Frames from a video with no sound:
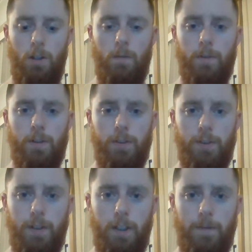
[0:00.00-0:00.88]
First,
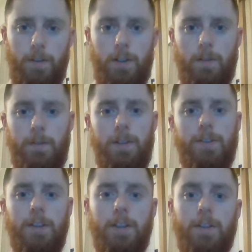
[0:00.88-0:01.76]
the definition of a
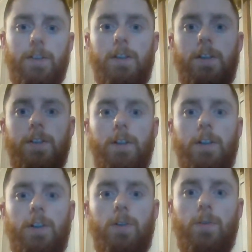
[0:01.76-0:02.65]
disease is an
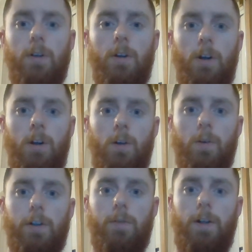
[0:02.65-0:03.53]
acute or
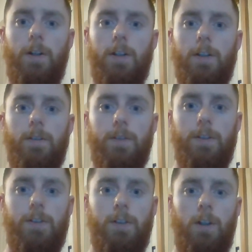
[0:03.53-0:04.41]
chronic
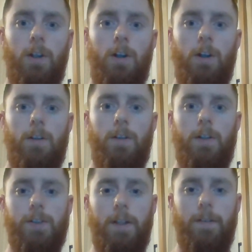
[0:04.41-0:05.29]
illness that
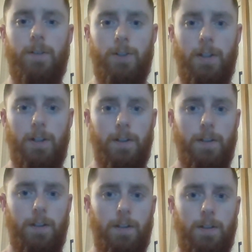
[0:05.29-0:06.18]
is either
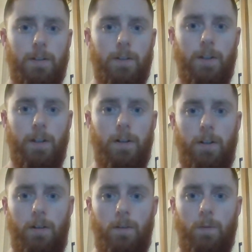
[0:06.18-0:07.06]
genetically
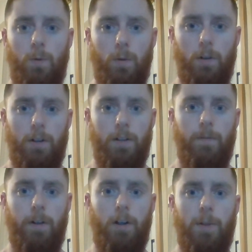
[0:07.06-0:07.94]
inherited or
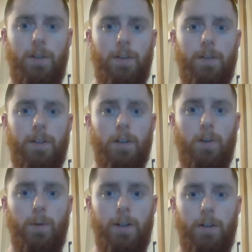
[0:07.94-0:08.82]
environmentally
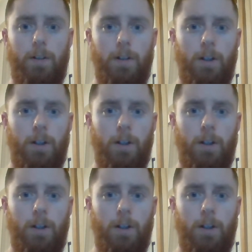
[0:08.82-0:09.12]
acquired